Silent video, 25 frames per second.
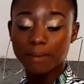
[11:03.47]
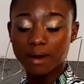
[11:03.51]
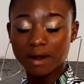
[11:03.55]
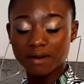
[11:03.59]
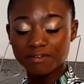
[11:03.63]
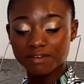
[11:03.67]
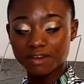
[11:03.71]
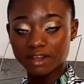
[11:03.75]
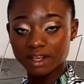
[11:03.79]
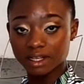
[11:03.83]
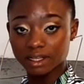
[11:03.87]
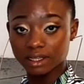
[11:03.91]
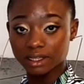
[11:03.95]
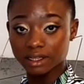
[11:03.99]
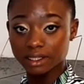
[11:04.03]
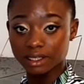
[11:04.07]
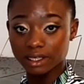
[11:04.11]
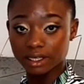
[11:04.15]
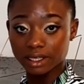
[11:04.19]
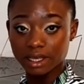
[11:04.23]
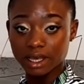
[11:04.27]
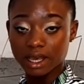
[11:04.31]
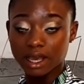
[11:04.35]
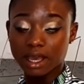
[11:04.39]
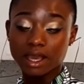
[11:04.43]

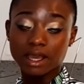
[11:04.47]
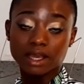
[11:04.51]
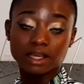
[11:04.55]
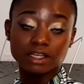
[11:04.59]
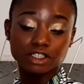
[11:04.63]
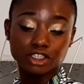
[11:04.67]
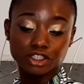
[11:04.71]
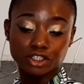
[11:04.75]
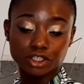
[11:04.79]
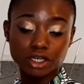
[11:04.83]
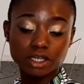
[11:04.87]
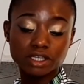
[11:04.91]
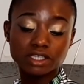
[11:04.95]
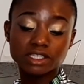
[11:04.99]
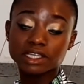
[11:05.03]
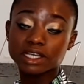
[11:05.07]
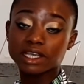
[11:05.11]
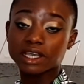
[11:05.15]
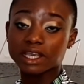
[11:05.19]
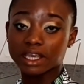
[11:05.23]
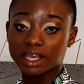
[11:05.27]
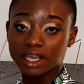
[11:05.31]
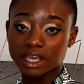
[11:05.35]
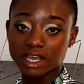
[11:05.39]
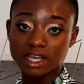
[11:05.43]
perfectly. Just
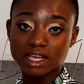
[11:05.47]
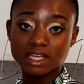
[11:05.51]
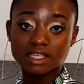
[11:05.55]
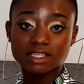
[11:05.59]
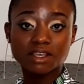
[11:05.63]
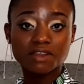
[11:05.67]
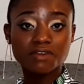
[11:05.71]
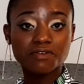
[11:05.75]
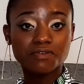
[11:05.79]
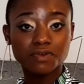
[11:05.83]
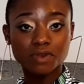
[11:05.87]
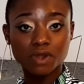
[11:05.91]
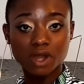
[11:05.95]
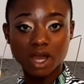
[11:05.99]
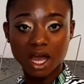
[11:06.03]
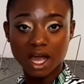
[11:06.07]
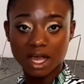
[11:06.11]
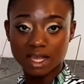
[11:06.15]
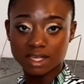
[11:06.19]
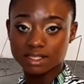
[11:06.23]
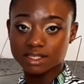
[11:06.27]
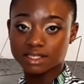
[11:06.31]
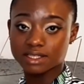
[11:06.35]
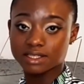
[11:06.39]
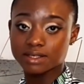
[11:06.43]
in case, if you
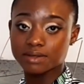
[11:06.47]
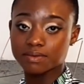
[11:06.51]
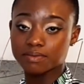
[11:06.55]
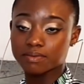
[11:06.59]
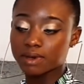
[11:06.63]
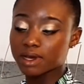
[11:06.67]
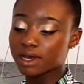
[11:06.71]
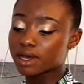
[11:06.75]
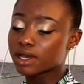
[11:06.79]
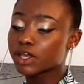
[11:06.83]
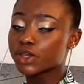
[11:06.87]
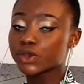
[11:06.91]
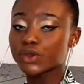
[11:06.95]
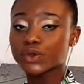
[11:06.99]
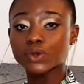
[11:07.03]
have steamer,